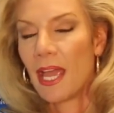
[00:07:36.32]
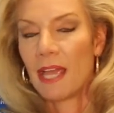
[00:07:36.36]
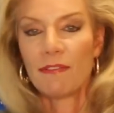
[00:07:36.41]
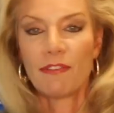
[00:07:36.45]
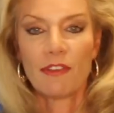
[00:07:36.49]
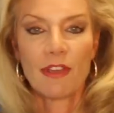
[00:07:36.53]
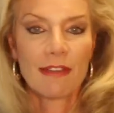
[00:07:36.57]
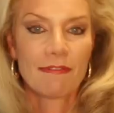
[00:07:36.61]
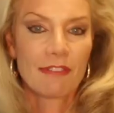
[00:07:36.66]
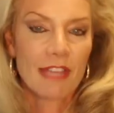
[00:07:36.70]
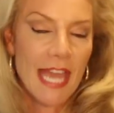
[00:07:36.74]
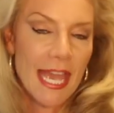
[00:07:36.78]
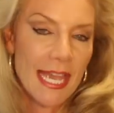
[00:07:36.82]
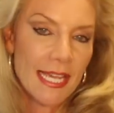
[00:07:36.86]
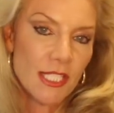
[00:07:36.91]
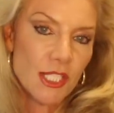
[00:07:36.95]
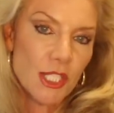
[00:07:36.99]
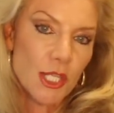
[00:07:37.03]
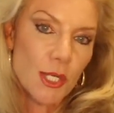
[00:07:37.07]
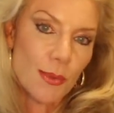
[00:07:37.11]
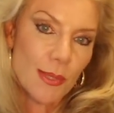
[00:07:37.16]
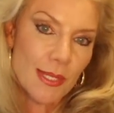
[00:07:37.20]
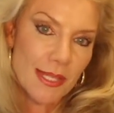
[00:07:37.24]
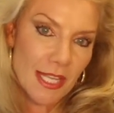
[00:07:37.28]
If you have
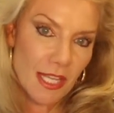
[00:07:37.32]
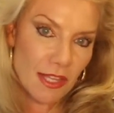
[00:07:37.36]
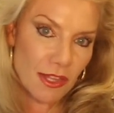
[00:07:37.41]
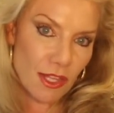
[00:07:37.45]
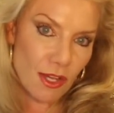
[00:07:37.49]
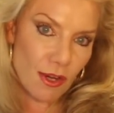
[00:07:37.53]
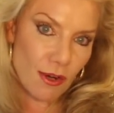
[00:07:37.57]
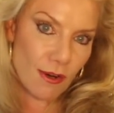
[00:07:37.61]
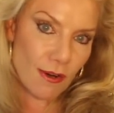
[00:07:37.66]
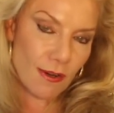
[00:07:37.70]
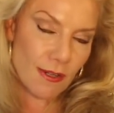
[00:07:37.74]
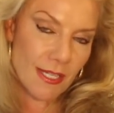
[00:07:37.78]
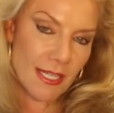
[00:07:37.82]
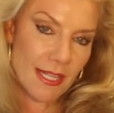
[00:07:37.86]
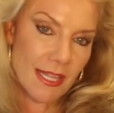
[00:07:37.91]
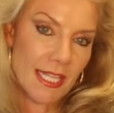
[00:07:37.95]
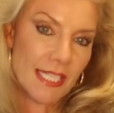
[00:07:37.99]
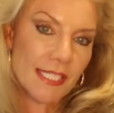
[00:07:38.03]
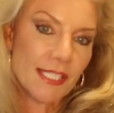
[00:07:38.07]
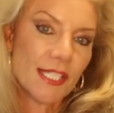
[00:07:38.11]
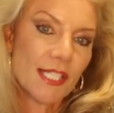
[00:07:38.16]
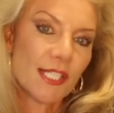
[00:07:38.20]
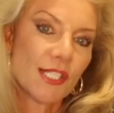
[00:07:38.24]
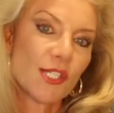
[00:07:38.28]
K2 in the third,
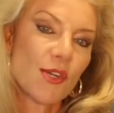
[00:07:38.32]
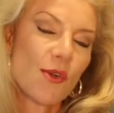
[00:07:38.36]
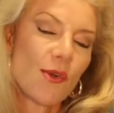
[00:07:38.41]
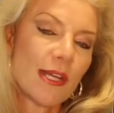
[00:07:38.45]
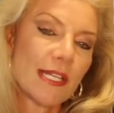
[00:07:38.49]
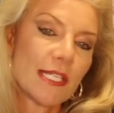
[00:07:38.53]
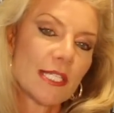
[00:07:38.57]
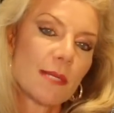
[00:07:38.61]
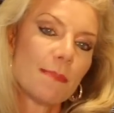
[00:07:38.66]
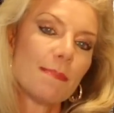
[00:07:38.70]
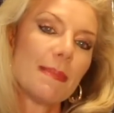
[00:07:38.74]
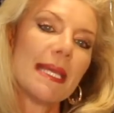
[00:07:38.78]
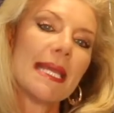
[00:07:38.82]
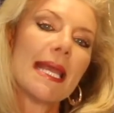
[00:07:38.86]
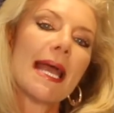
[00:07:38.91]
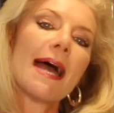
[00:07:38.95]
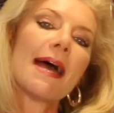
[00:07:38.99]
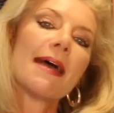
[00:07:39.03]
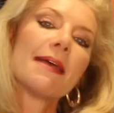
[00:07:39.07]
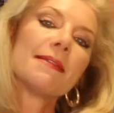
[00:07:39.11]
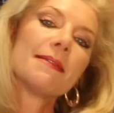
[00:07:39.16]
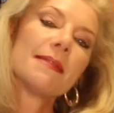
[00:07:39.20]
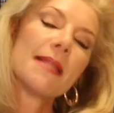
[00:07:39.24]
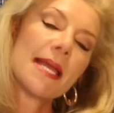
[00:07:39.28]
this is going to be
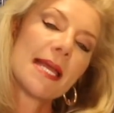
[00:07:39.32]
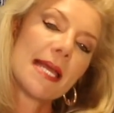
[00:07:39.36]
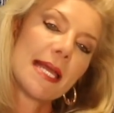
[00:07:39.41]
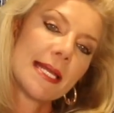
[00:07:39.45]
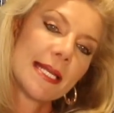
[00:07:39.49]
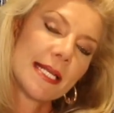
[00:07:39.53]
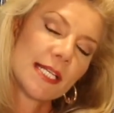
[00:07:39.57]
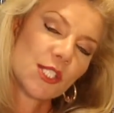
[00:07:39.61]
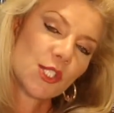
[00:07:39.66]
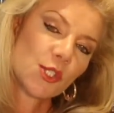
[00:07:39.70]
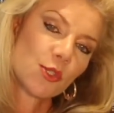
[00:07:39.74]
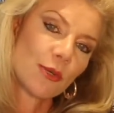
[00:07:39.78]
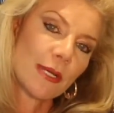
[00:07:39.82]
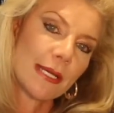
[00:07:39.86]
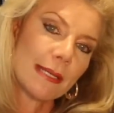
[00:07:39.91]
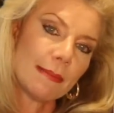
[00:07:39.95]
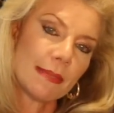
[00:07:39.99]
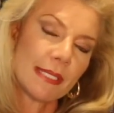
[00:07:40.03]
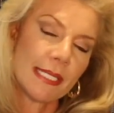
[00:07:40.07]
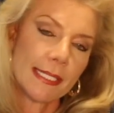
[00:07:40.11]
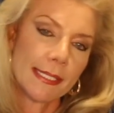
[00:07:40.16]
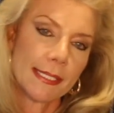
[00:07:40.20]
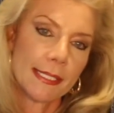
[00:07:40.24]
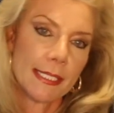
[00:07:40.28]
an
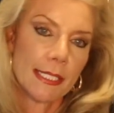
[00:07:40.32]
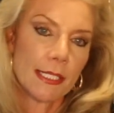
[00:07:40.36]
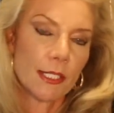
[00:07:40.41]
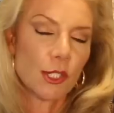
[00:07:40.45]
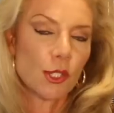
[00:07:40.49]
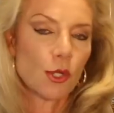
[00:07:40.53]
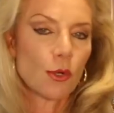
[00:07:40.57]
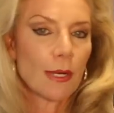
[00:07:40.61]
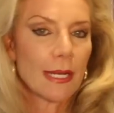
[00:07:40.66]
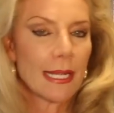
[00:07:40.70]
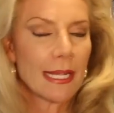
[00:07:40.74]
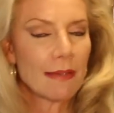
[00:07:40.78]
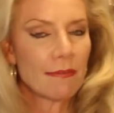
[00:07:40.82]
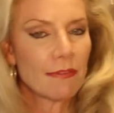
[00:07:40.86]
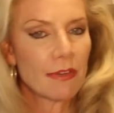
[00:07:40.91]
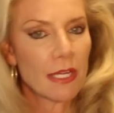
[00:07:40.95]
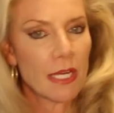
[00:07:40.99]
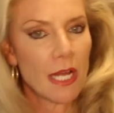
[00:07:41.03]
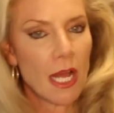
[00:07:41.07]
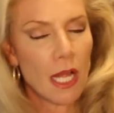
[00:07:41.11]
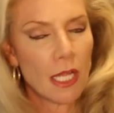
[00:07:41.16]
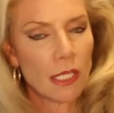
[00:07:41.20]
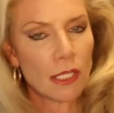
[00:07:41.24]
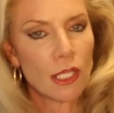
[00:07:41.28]
extreme distance or
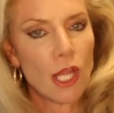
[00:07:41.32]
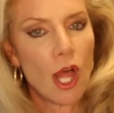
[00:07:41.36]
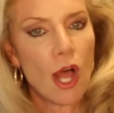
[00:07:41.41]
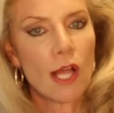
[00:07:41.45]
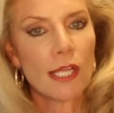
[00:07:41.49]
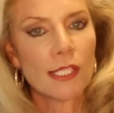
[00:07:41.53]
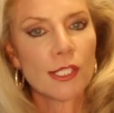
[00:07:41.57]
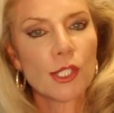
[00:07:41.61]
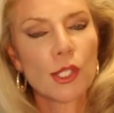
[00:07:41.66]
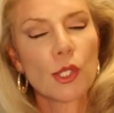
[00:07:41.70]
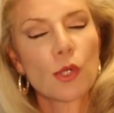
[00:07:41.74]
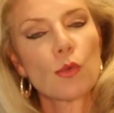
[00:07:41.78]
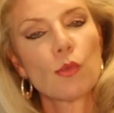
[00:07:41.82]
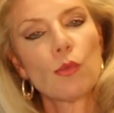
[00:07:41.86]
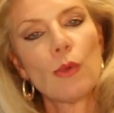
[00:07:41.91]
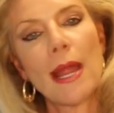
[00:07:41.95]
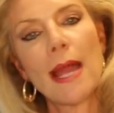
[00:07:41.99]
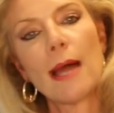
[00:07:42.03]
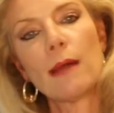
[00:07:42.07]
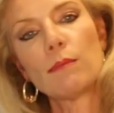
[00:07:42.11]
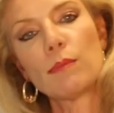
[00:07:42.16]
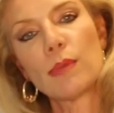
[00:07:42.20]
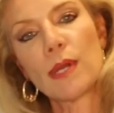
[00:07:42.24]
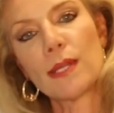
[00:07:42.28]
even a loss
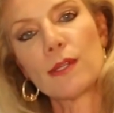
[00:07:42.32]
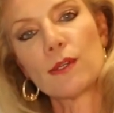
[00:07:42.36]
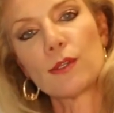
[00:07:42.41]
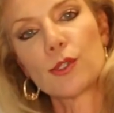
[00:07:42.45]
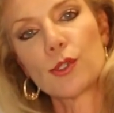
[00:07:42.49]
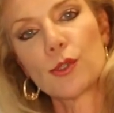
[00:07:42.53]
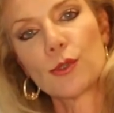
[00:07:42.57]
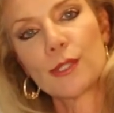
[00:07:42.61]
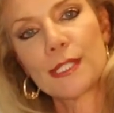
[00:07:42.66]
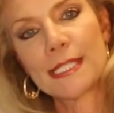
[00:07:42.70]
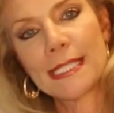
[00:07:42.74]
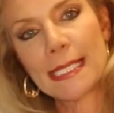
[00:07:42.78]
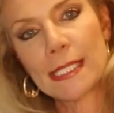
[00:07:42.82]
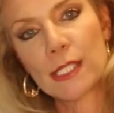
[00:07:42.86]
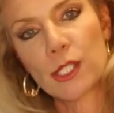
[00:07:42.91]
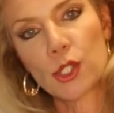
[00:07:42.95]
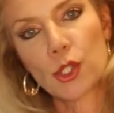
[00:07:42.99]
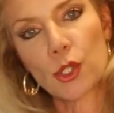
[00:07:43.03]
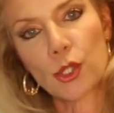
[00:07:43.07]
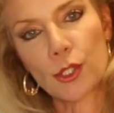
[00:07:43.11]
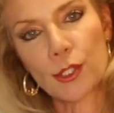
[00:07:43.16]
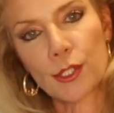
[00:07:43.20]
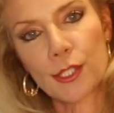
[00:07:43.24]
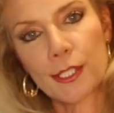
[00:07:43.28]
around brothers or
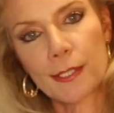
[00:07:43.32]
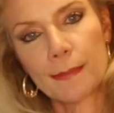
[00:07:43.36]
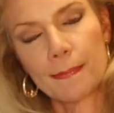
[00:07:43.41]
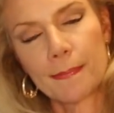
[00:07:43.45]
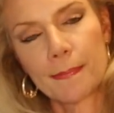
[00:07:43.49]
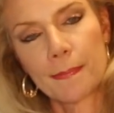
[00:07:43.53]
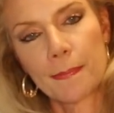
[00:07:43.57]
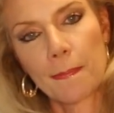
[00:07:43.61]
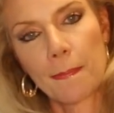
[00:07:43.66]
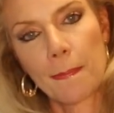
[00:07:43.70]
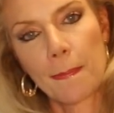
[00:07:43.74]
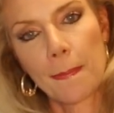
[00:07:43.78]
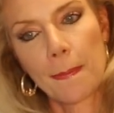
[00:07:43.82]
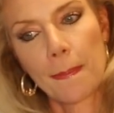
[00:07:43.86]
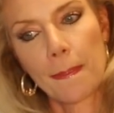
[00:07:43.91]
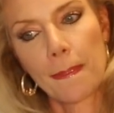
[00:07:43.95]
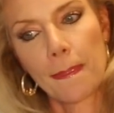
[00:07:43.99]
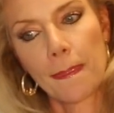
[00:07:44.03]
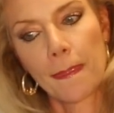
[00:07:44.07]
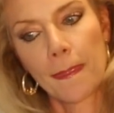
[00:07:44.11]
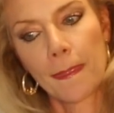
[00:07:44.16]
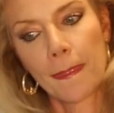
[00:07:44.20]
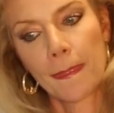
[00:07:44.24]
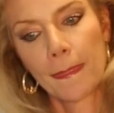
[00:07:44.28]
sisters.
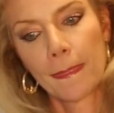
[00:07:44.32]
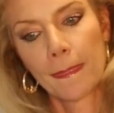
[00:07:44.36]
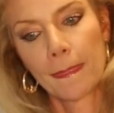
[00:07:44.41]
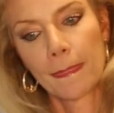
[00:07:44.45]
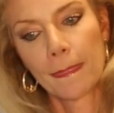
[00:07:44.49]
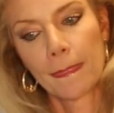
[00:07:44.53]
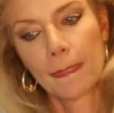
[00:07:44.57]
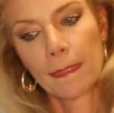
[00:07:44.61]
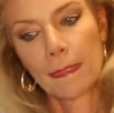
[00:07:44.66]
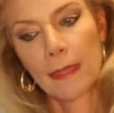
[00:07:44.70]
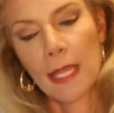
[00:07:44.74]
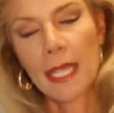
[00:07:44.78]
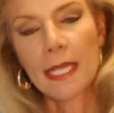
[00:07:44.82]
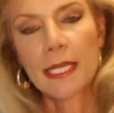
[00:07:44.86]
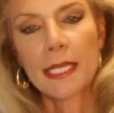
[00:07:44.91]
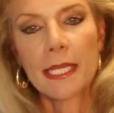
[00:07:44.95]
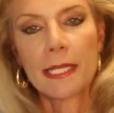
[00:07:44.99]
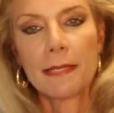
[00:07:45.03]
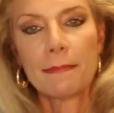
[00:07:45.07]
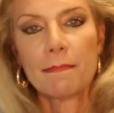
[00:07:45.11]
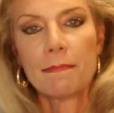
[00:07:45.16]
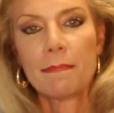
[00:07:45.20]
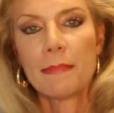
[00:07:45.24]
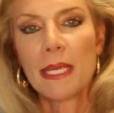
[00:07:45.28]
It
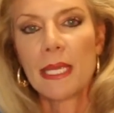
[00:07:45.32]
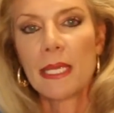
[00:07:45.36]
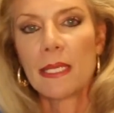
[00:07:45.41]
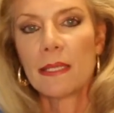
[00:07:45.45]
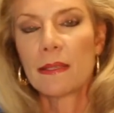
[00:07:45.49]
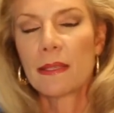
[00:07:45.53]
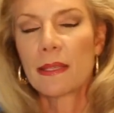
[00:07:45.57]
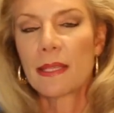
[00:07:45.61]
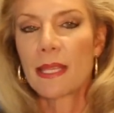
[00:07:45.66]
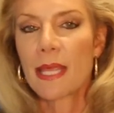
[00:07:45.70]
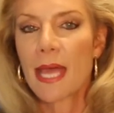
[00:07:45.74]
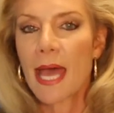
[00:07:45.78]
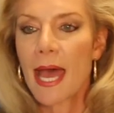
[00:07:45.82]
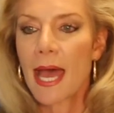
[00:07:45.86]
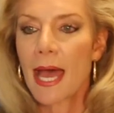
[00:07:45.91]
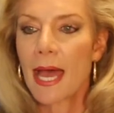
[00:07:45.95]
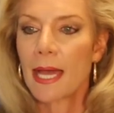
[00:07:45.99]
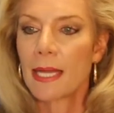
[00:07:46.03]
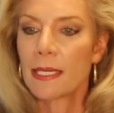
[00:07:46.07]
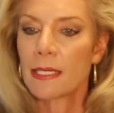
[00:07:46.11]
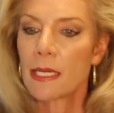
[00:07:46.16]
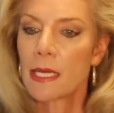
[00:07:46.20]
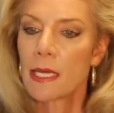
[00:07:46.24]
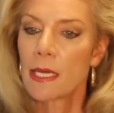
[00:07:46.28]
can mean
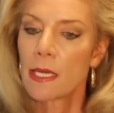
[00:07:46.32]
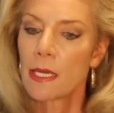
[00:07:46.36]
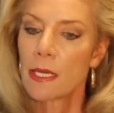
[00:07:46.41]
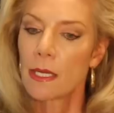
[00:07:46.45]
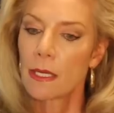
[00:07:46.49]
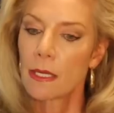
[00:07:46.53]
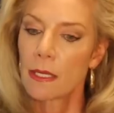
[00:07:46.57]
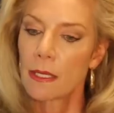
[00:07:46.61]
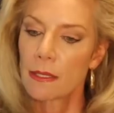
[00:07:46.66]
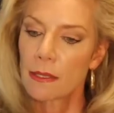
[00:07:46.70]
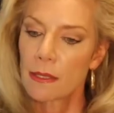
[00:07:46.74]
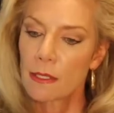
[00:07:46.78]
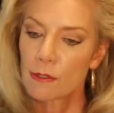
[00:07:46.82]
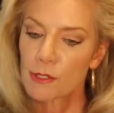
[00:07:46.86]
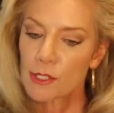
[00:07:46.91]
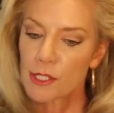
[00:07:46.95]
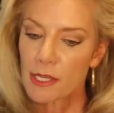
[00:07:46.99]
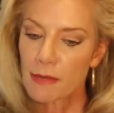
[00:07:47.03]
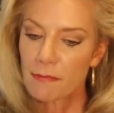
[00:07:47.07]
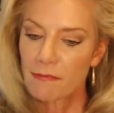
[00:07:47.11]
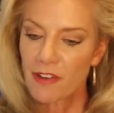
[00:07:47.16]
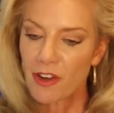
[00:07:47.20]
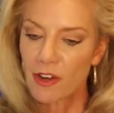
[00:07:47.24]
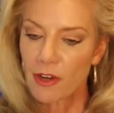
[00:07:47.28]
that
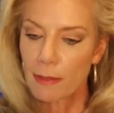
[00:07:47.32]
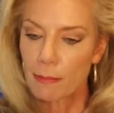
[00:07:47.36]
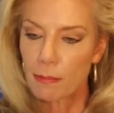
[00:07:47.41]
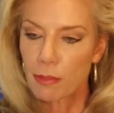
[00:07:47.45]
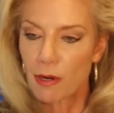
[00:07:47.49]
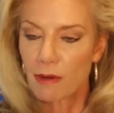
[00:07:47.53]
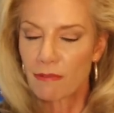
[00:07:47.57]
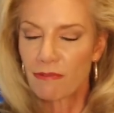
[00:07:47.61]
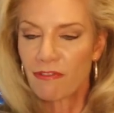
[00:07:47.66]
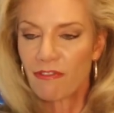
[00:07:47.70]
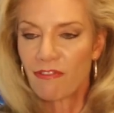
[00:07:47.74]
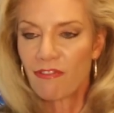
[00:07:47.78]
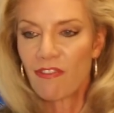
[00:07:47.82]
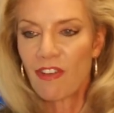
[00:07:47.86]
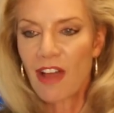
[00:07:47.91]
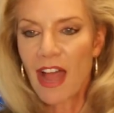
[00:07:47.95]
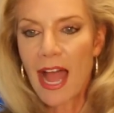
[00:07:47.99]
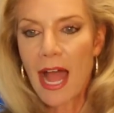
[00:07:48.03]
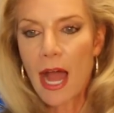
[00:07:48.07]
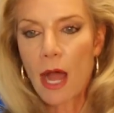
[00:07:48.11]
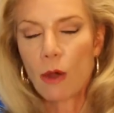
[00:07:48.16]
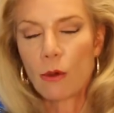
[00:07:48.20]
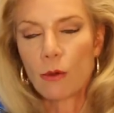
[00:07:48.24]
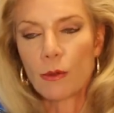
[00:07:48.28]
there's a very
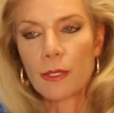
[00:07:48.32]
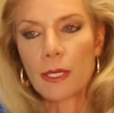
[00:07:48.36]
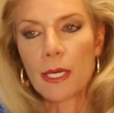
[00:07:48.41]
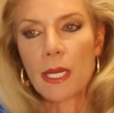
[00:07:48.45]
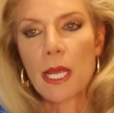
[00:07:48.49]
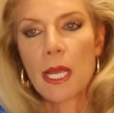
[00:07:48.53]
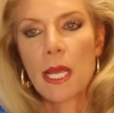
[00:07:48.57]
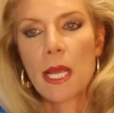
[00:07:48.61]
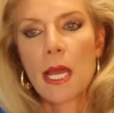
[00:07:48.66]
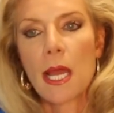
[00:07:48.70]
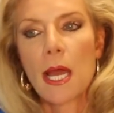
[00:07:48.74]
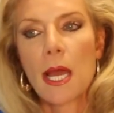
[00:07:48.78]
profound